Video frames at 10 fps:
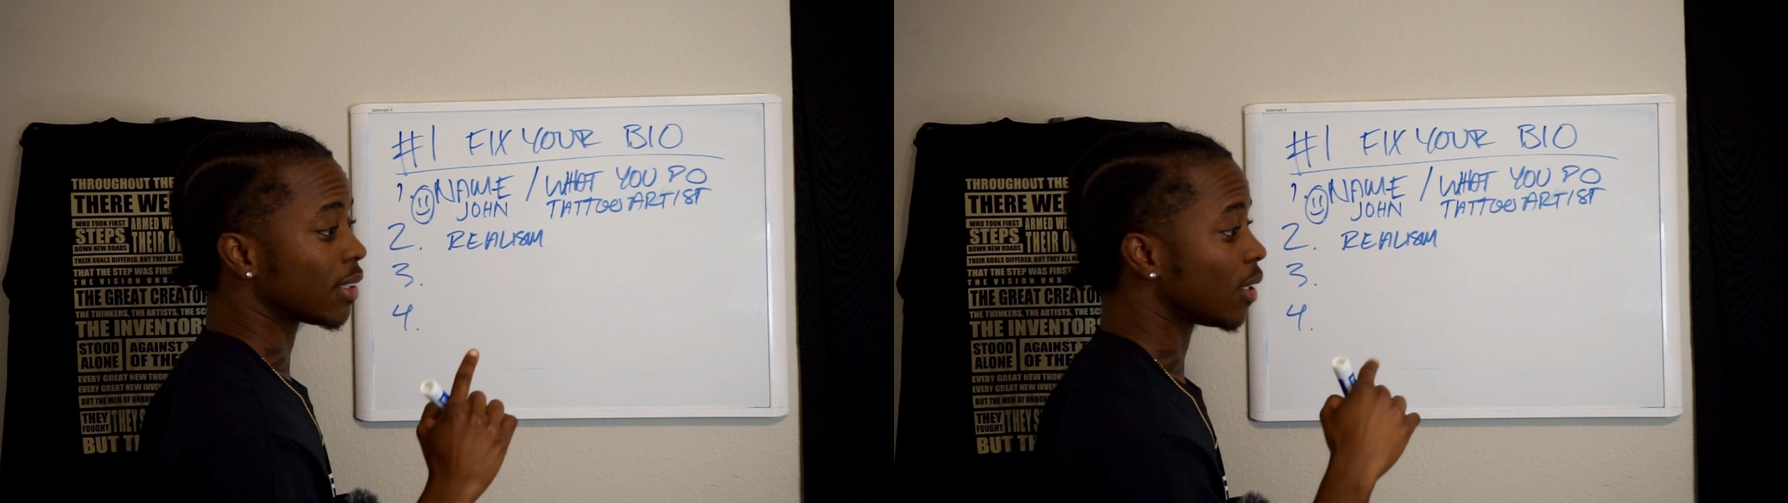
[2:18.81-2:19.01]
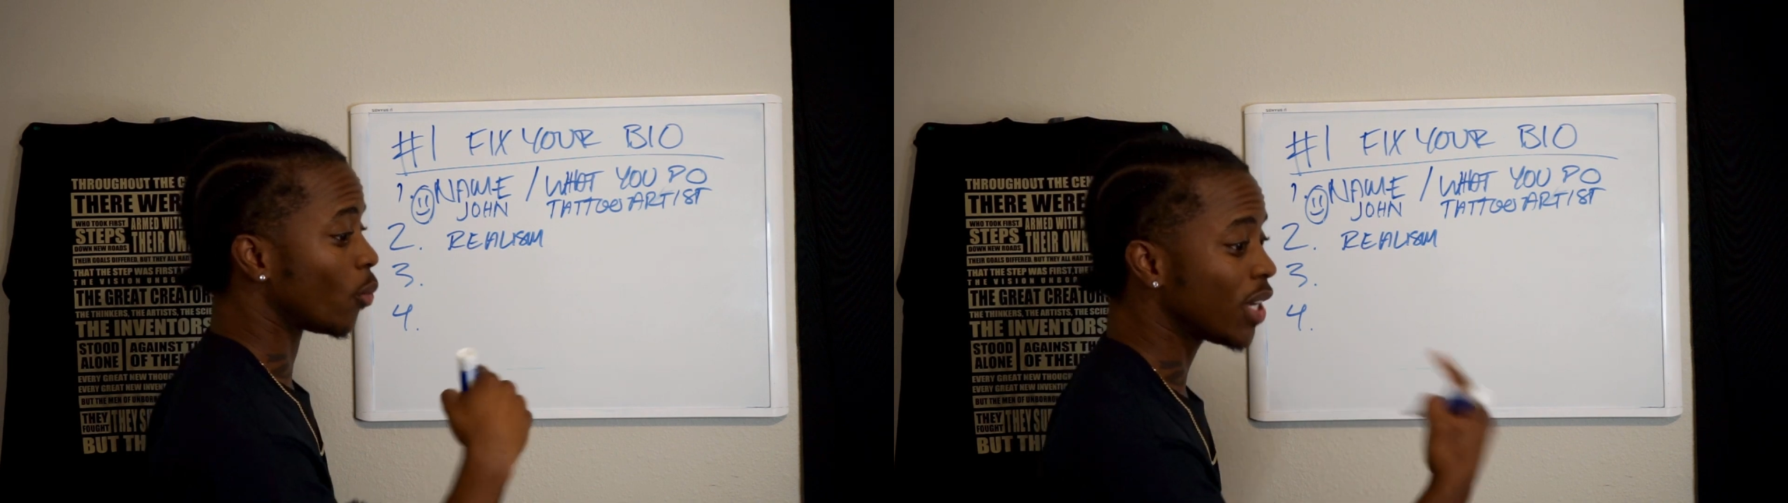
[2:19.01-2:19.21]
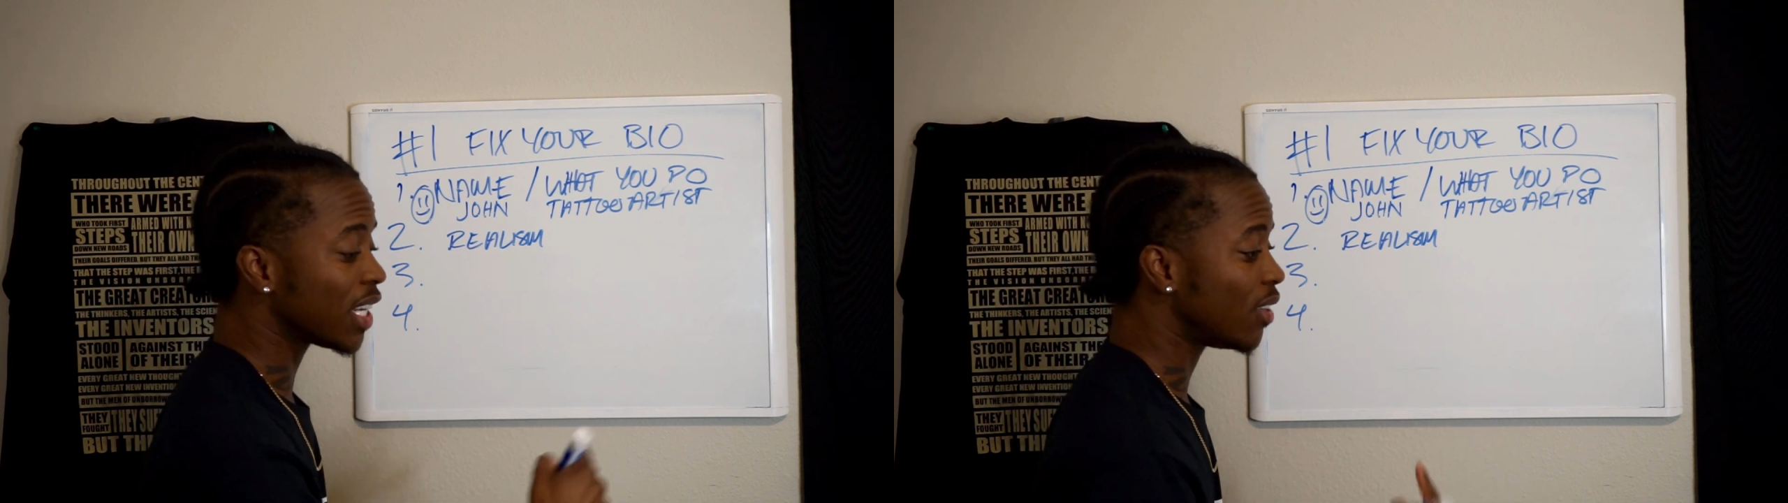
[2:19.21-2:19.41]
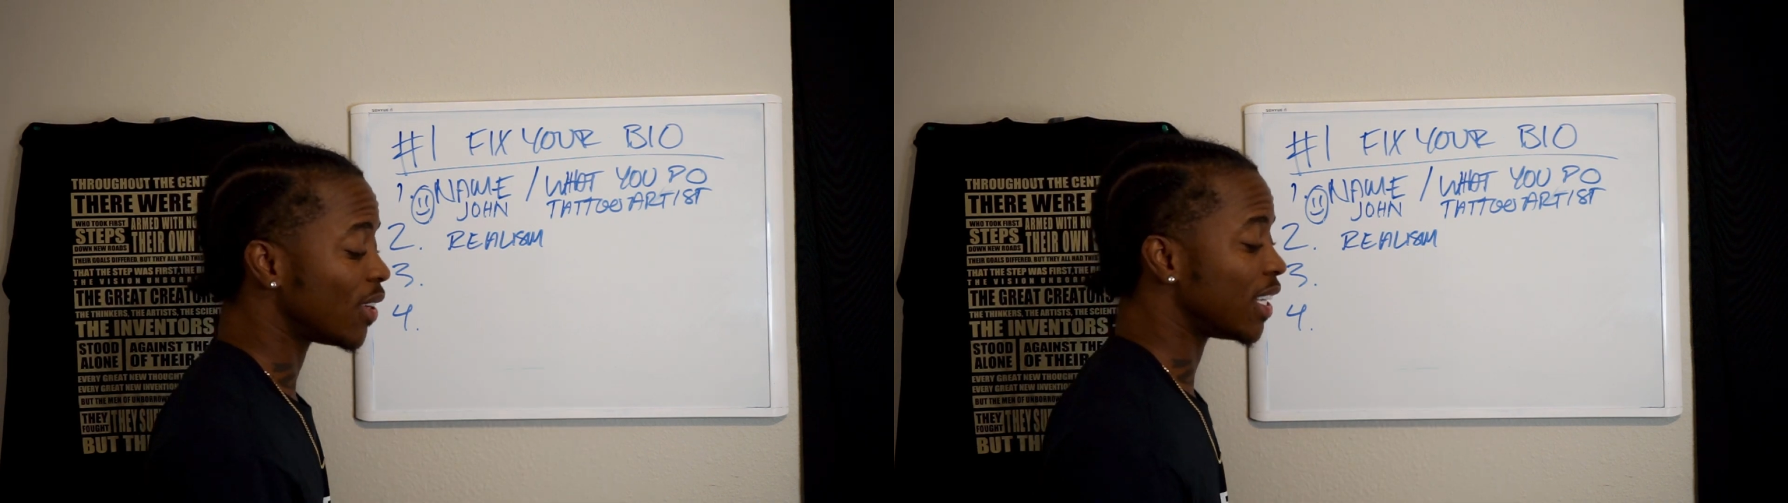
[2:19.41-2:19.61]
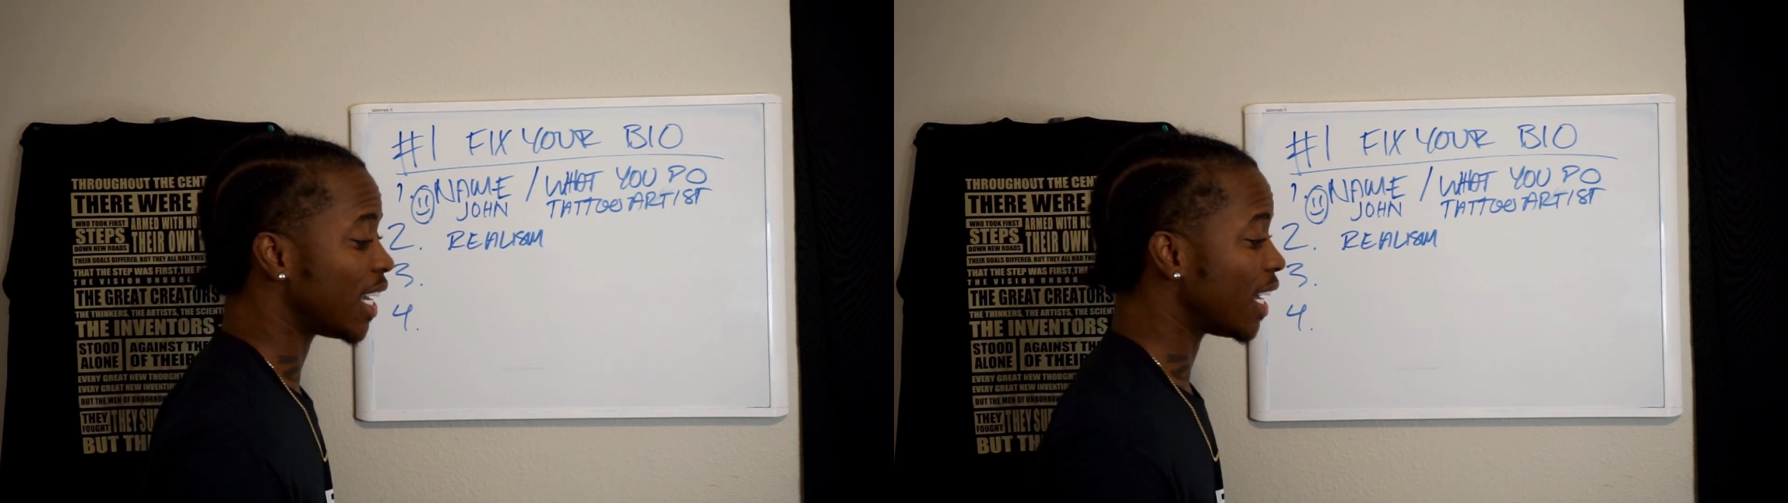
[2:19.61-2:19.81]
We can
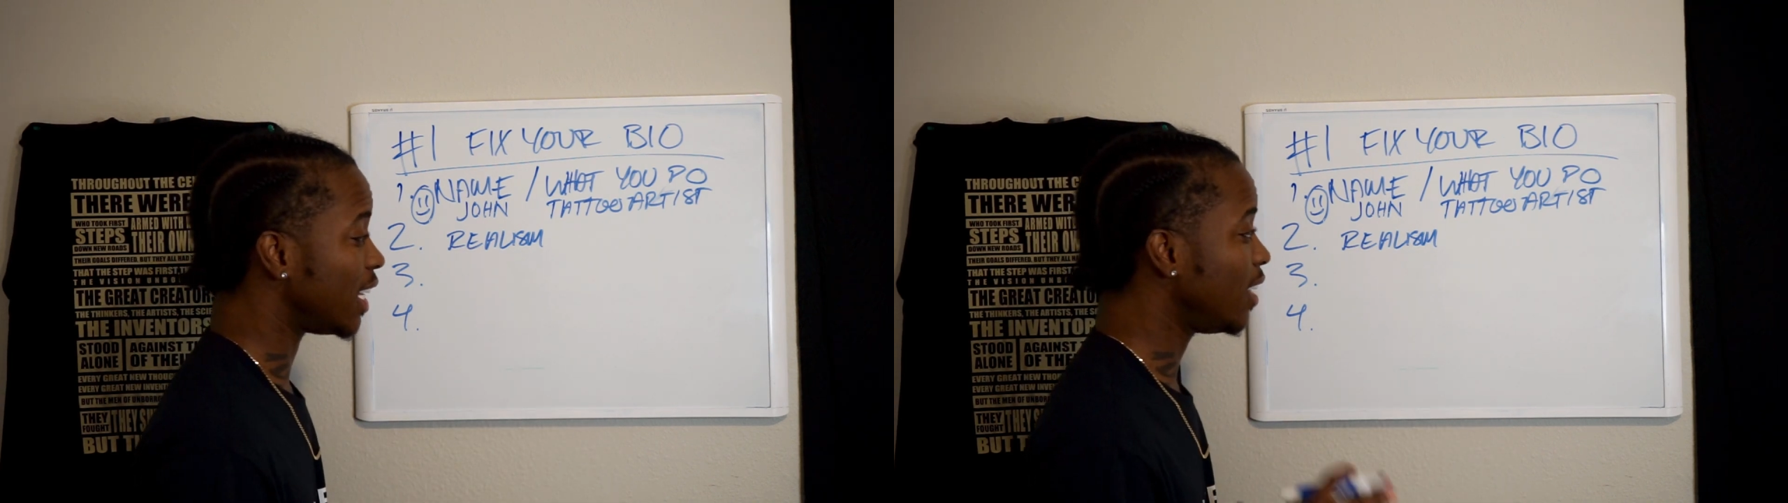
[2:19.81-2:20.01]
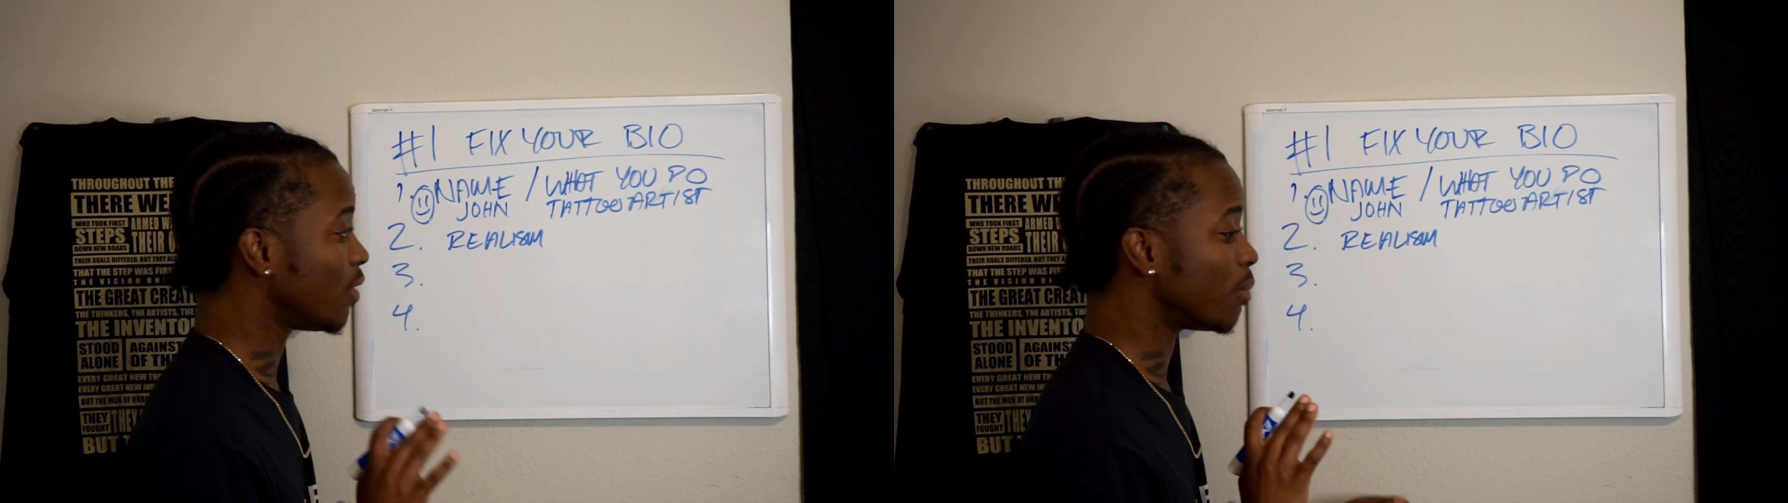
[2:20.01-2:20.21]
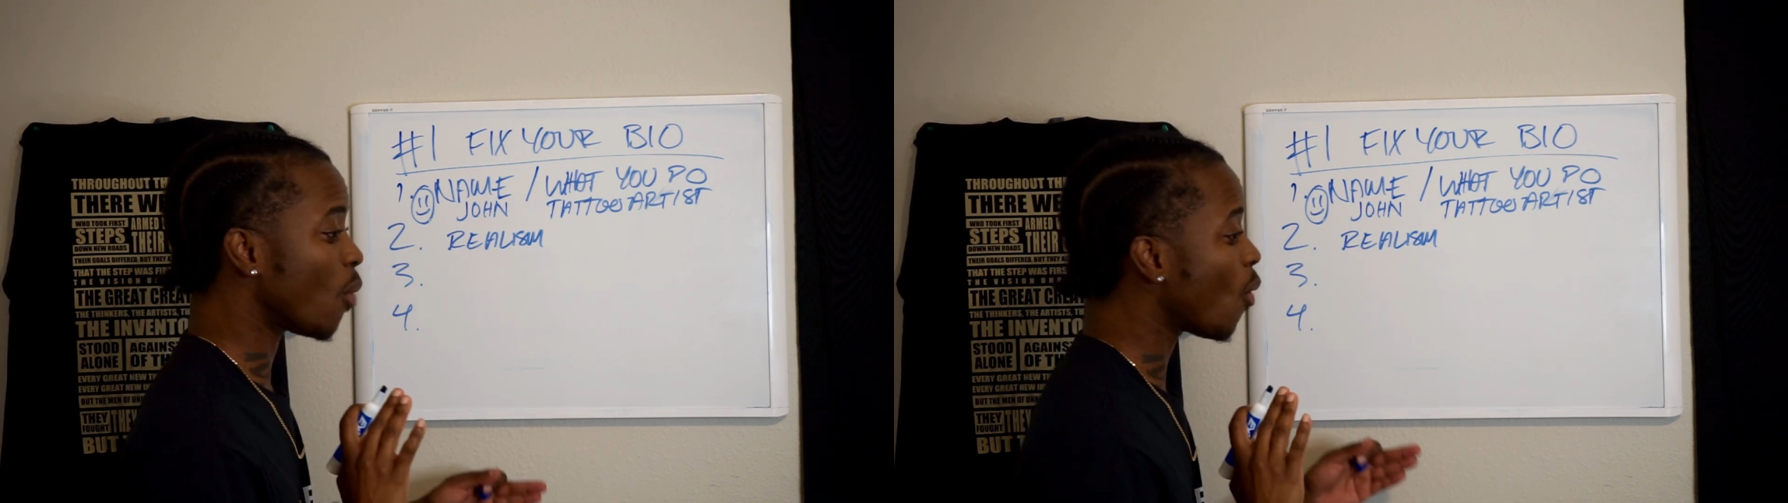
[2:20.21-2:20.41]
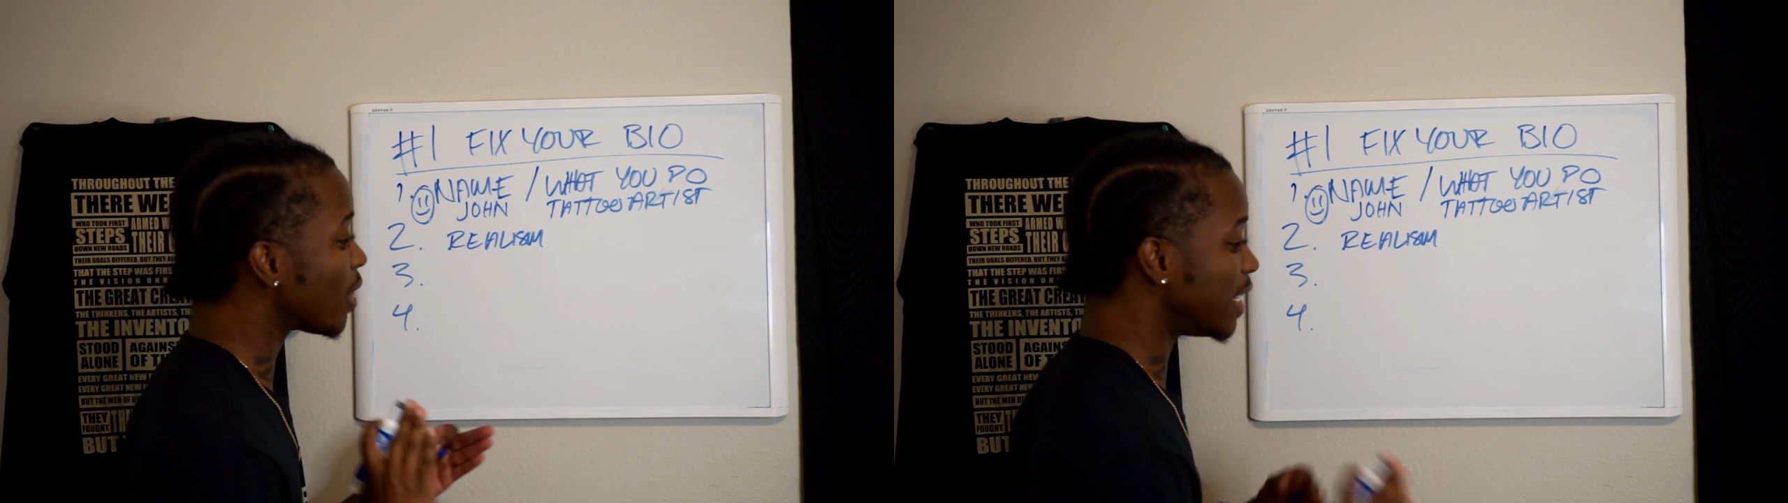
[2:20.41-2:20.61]
even get even more